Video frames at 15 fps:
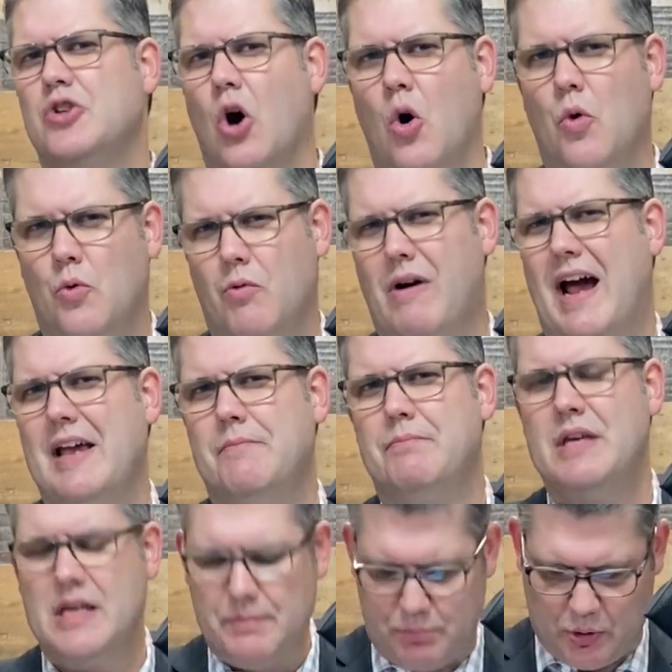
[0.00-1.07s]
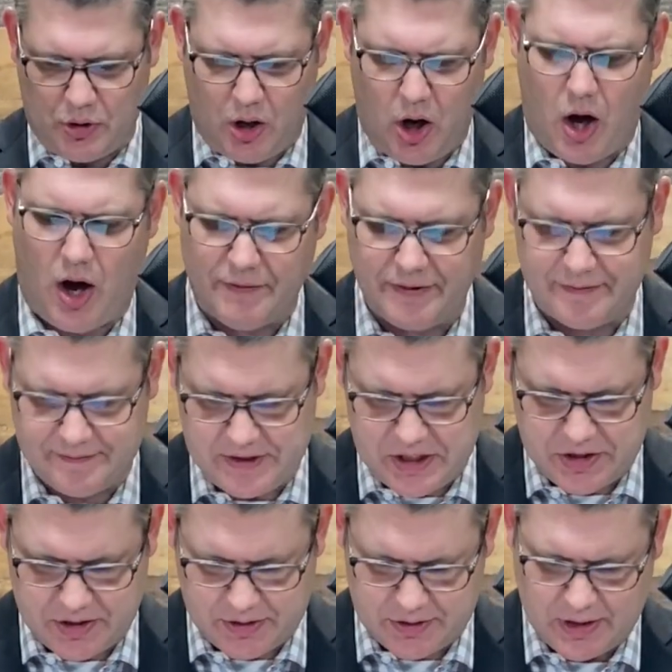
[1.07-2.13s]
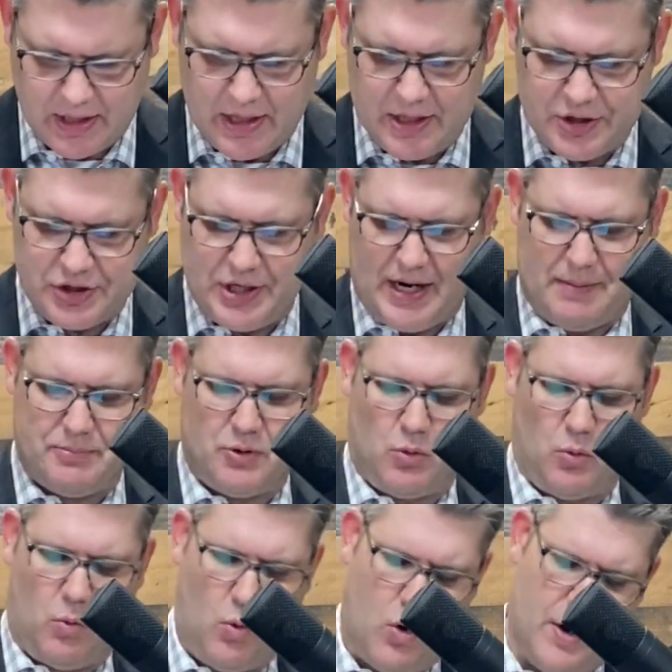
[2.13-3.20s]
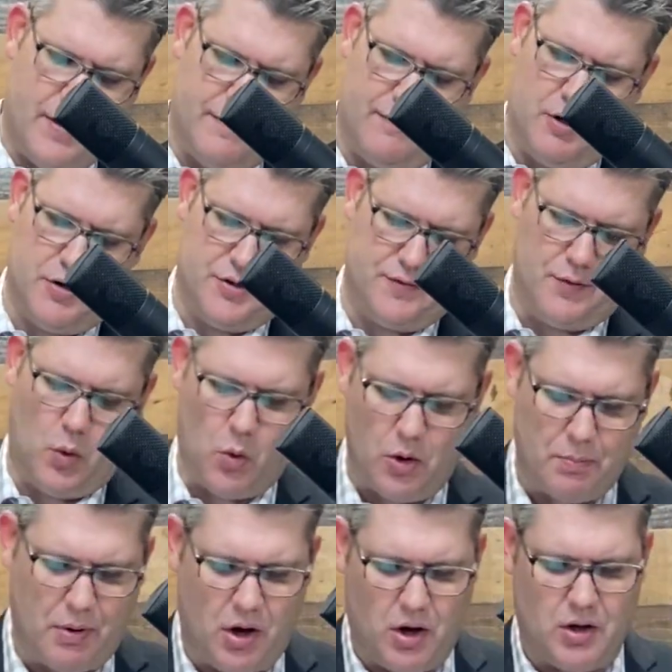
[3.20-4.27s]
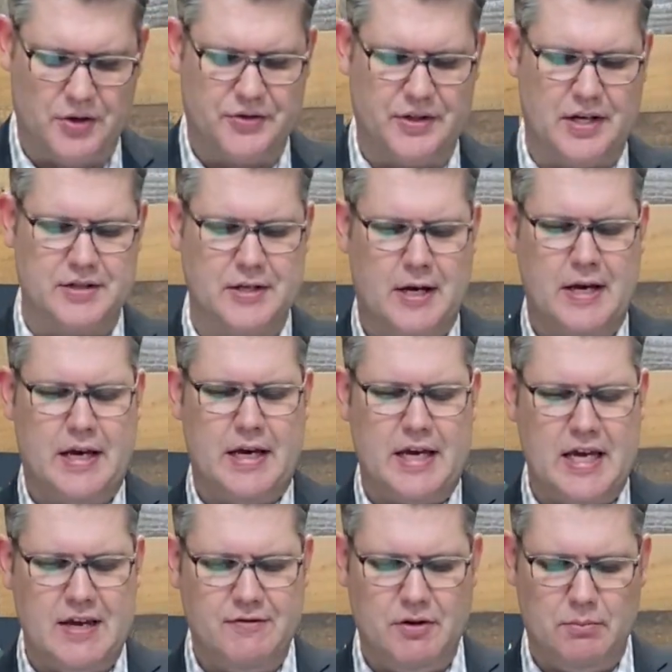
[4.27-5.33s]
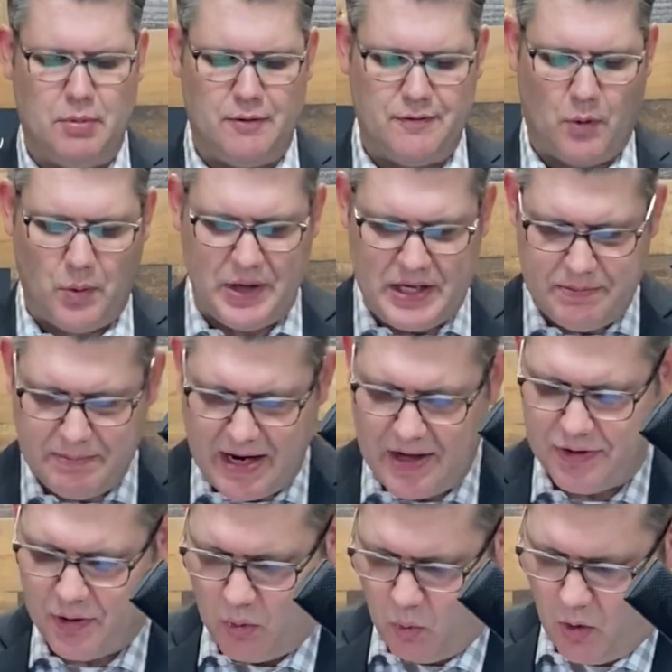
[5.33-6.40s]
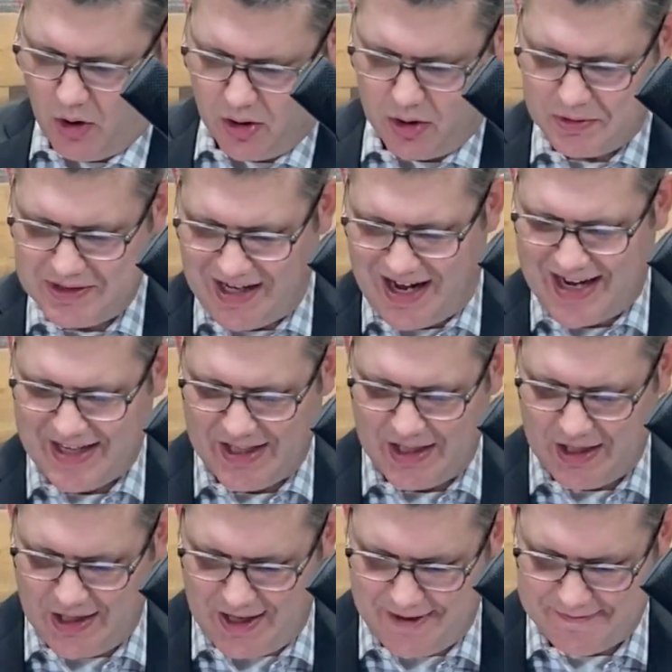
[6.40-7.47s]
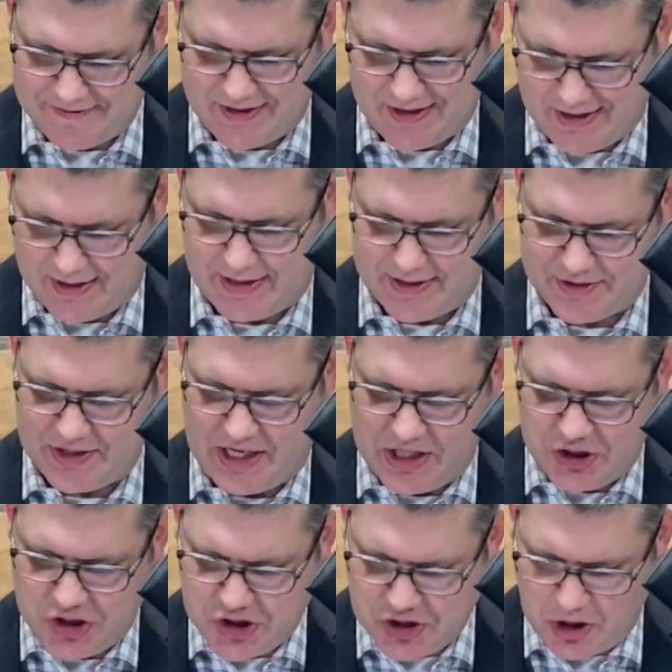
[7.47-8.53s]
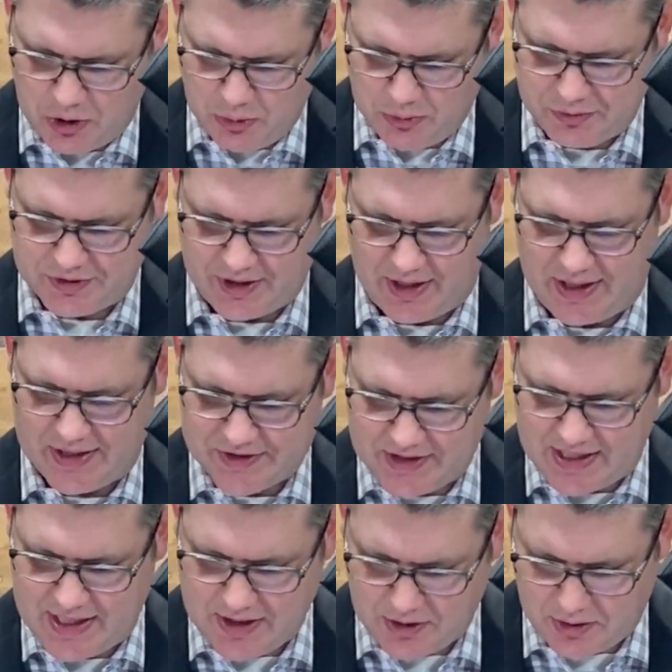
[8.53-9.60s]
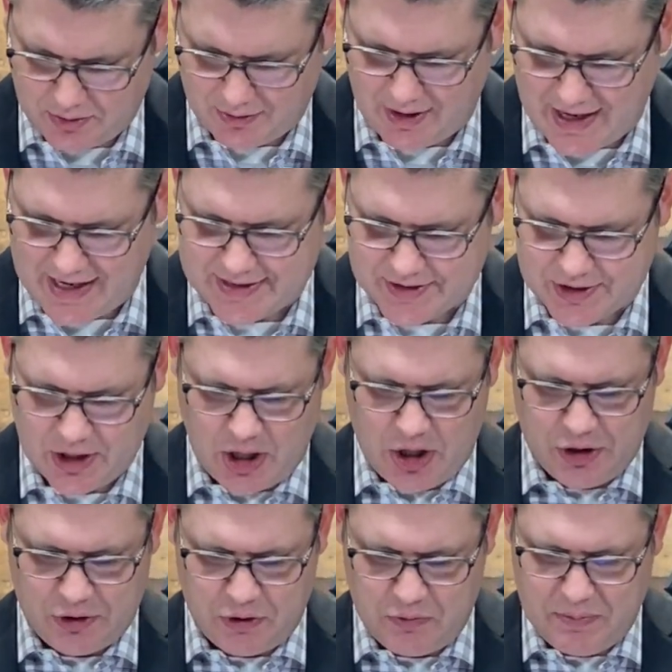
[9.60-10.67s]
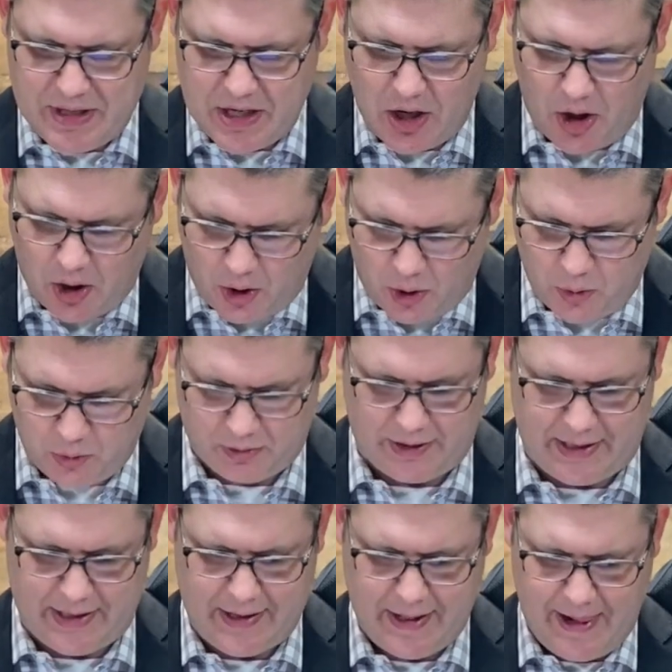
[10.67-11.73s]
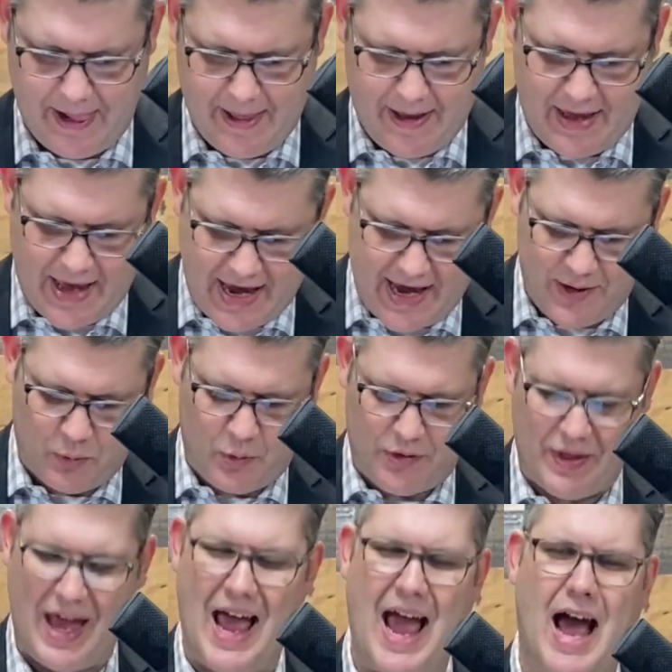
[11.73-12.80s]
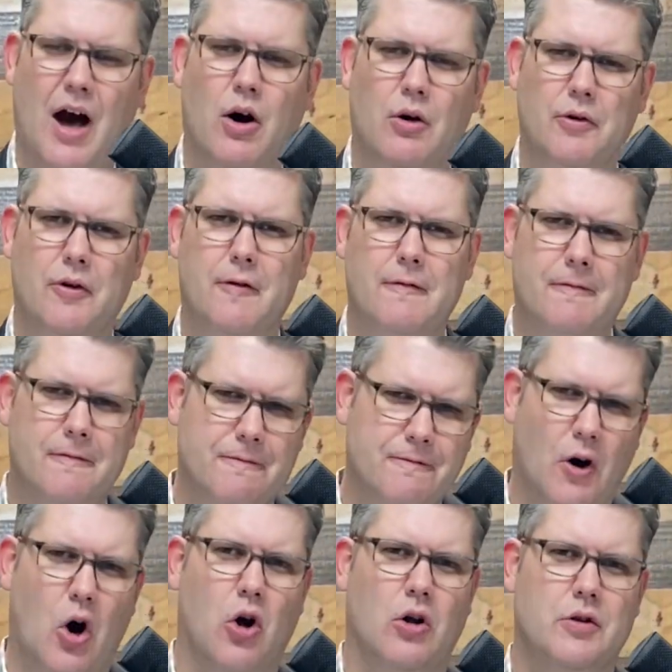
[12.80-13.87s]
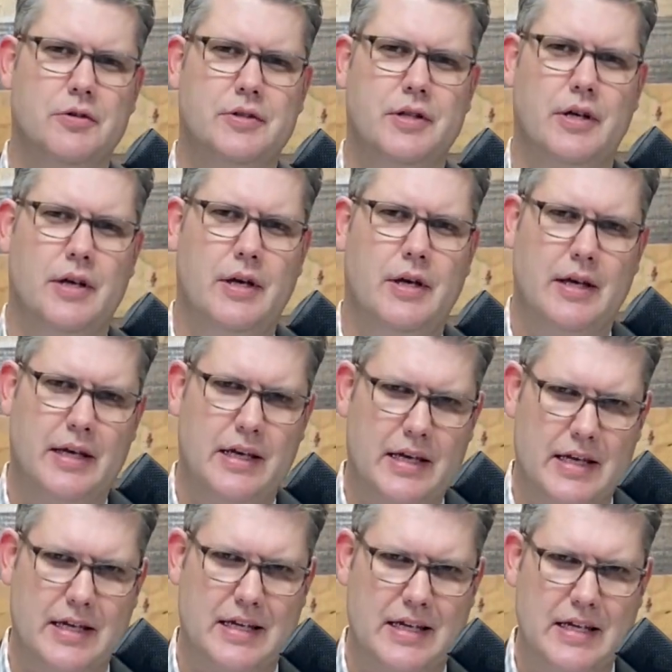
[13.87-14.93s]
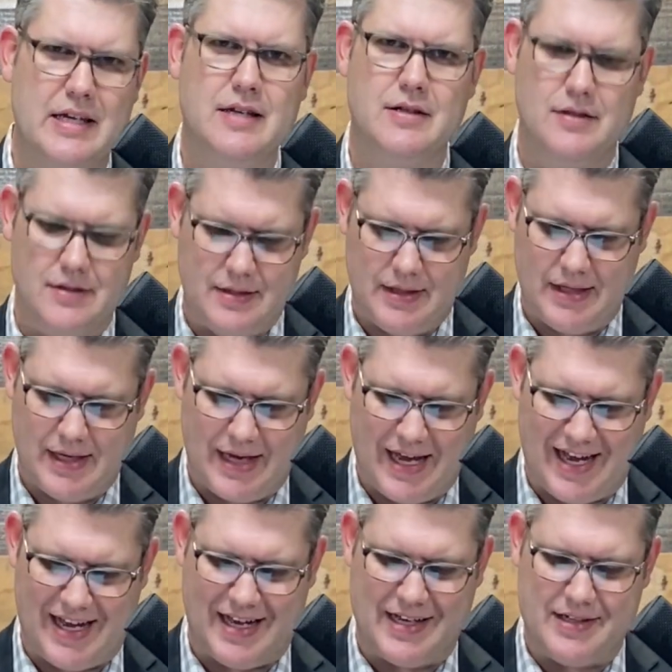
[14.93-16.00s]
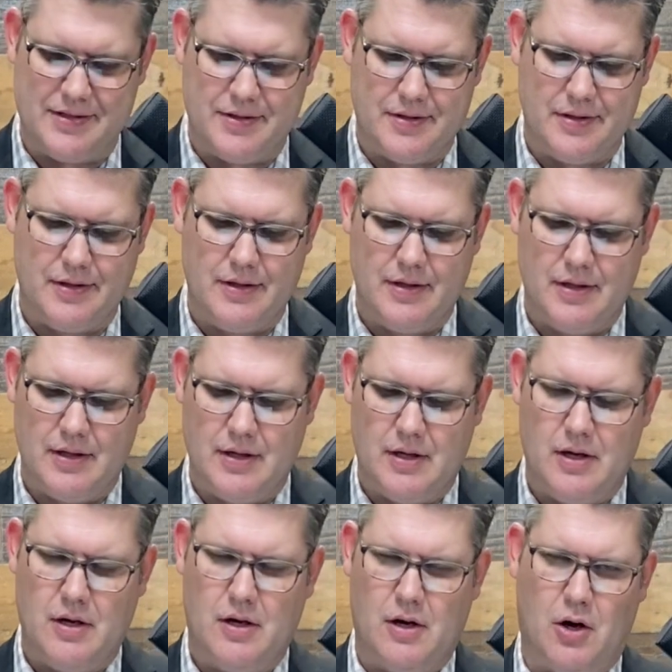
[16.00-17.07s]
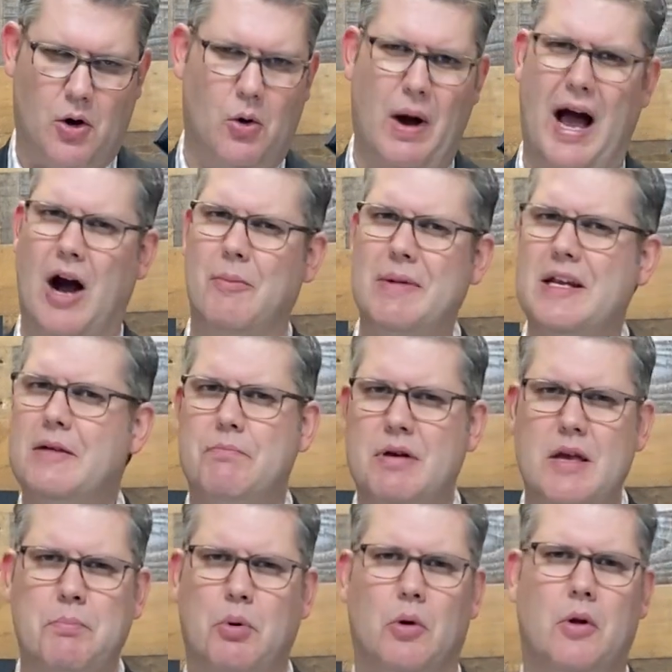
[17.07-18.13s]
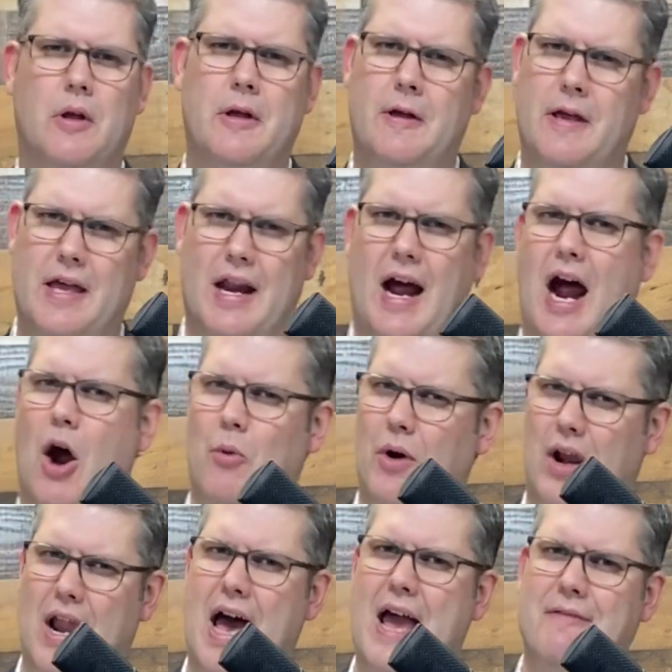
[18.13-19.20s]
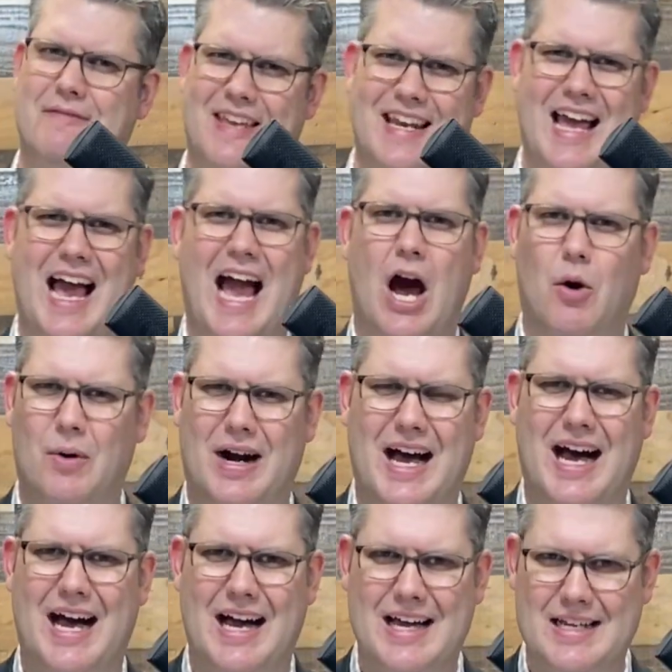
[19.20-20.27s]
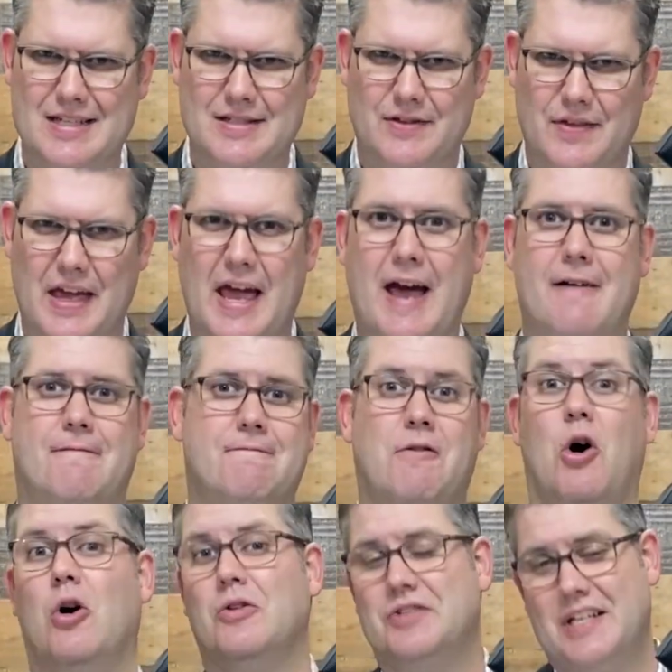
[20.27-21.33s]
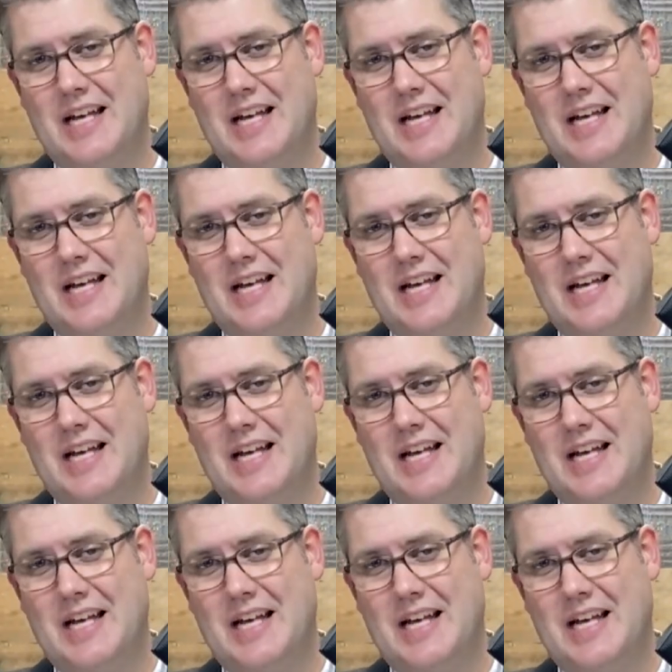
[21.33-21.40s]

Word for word: Don't write people off. Ephesians chapter 1 and verse 4, Paul says, even before he made the world, God loved us and chose us in Christ to be holy and without fault in his eyes oh, how many people in our life, in our eyes, they have faults.